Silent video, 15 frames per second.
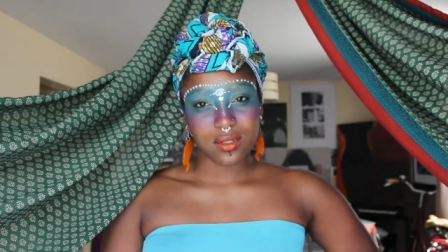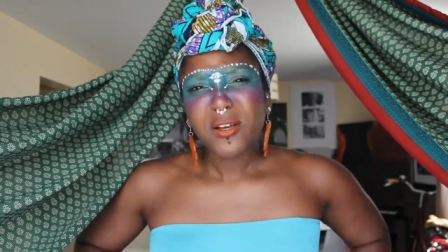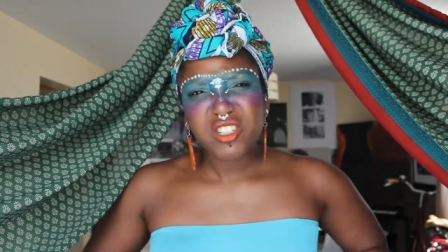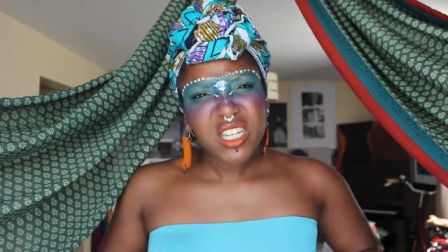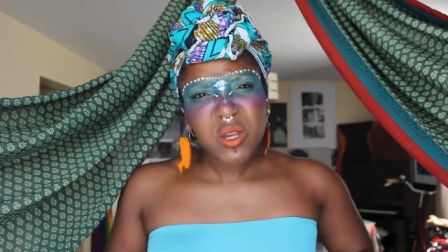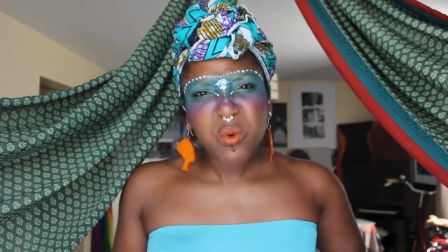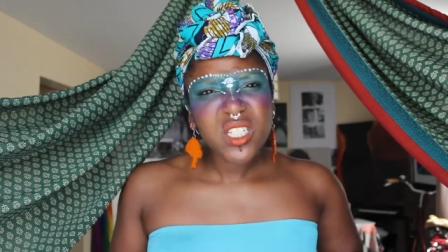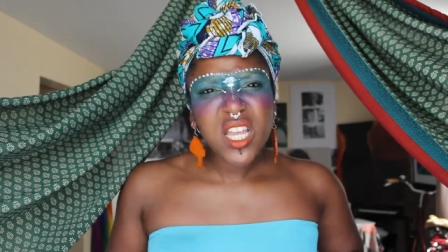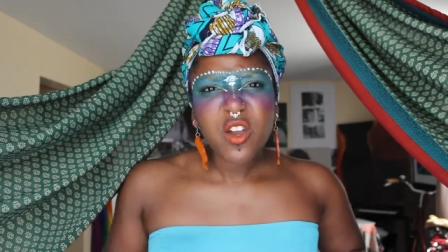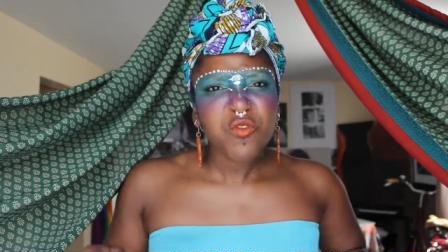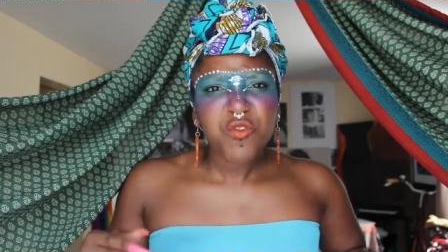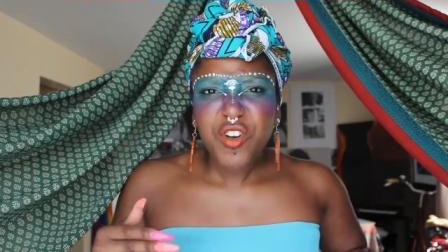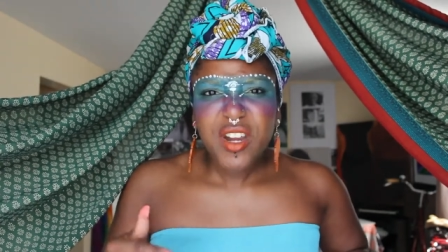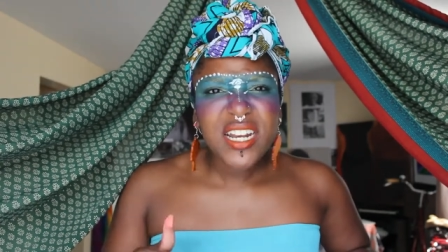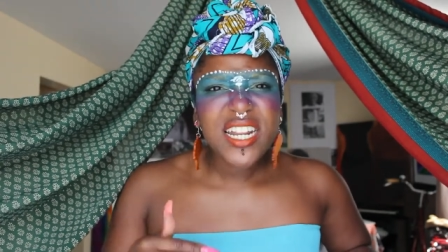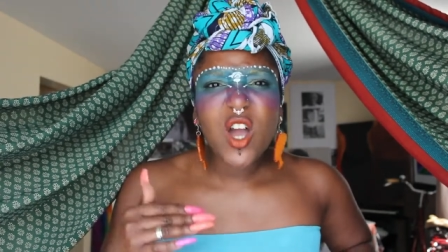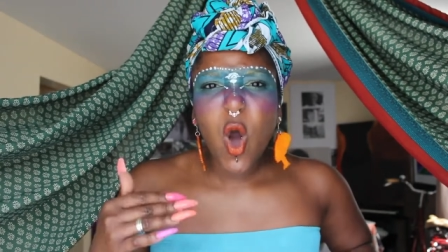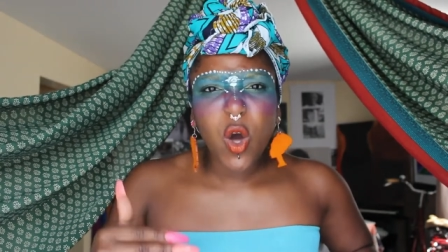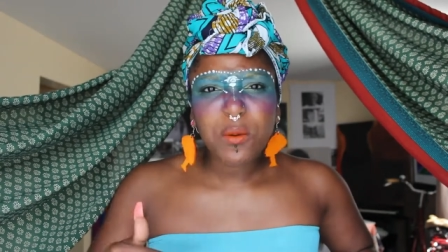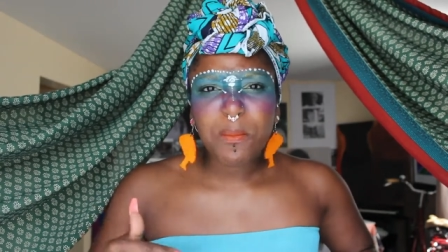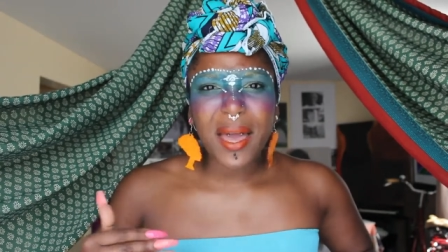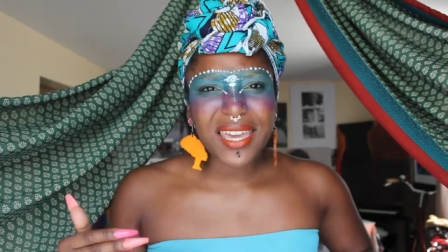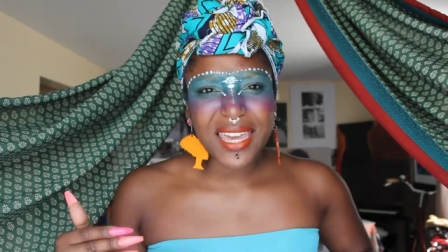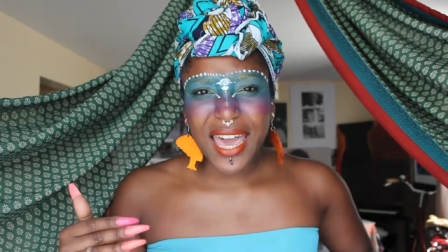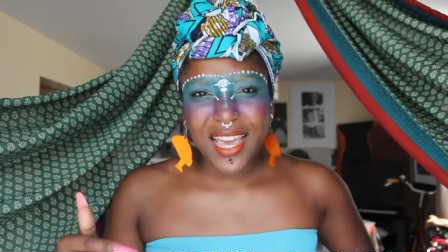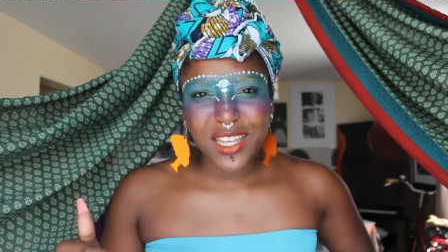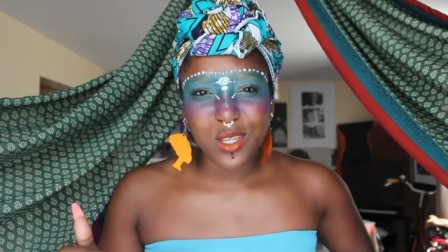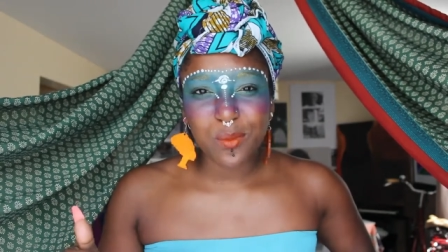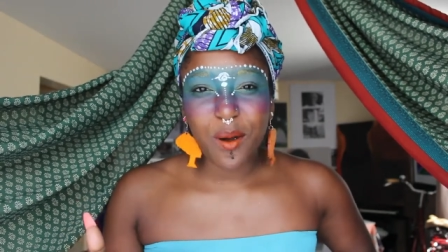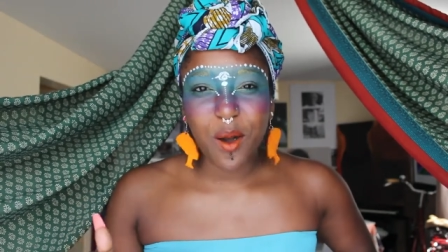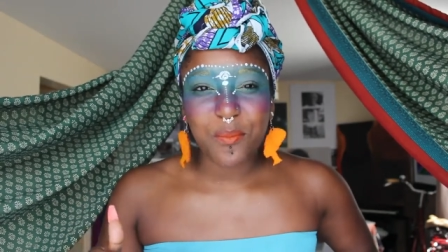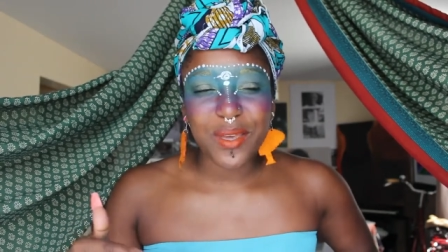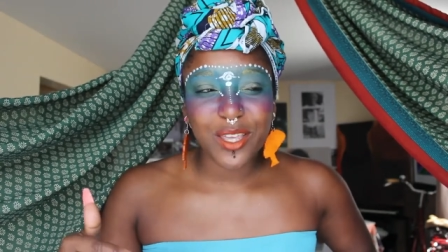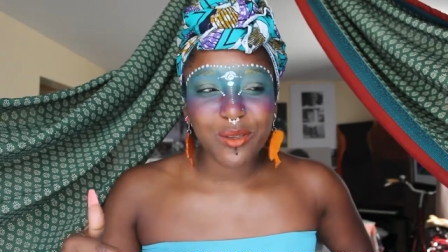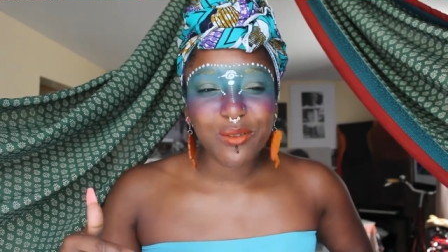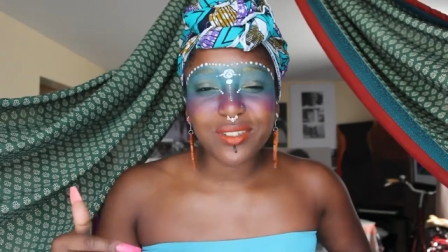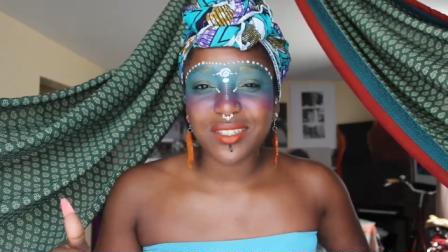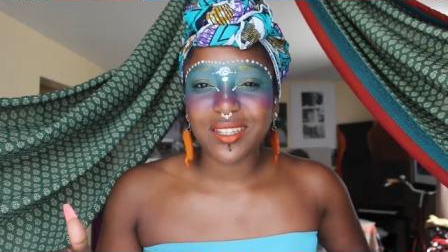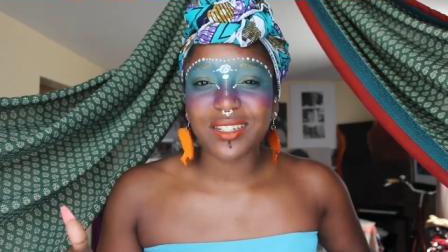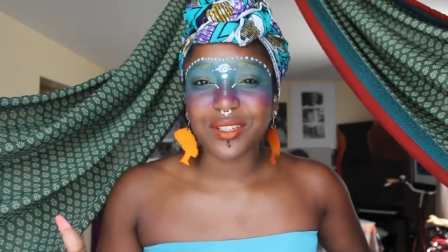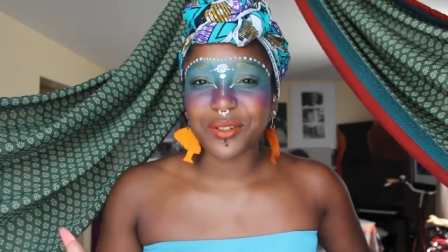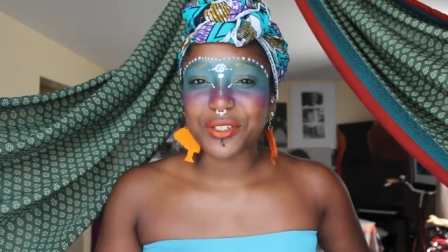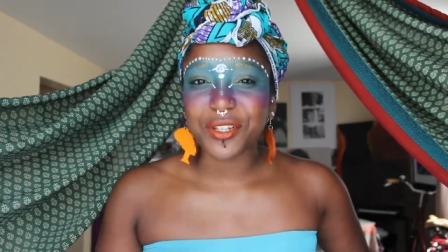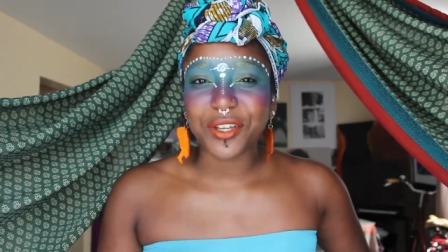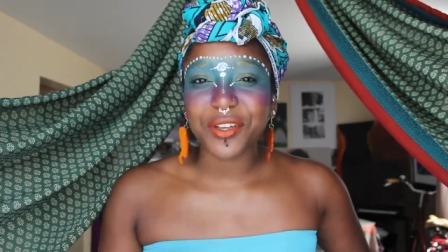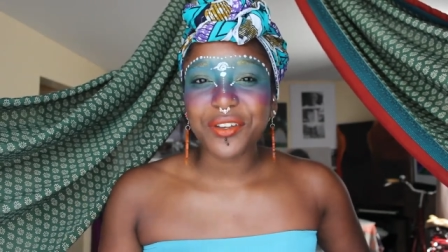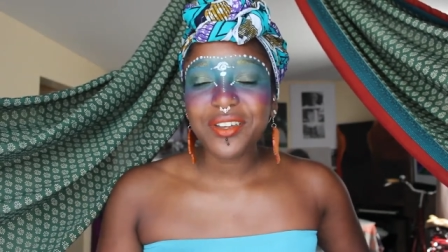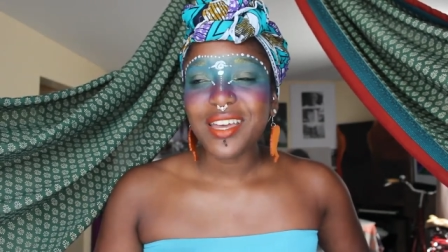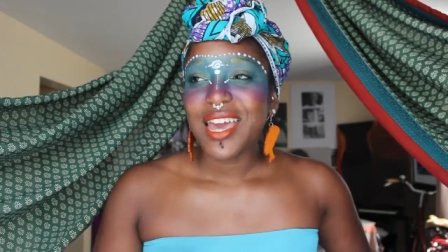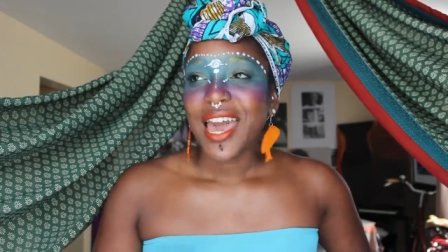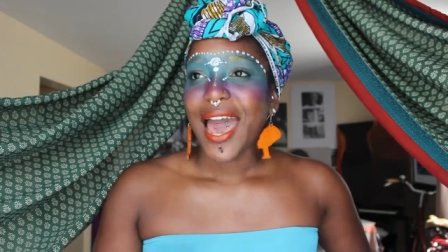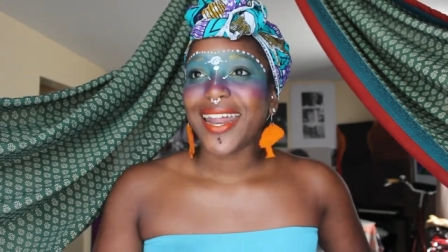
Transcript: But she was like really on my case about me using the dildo.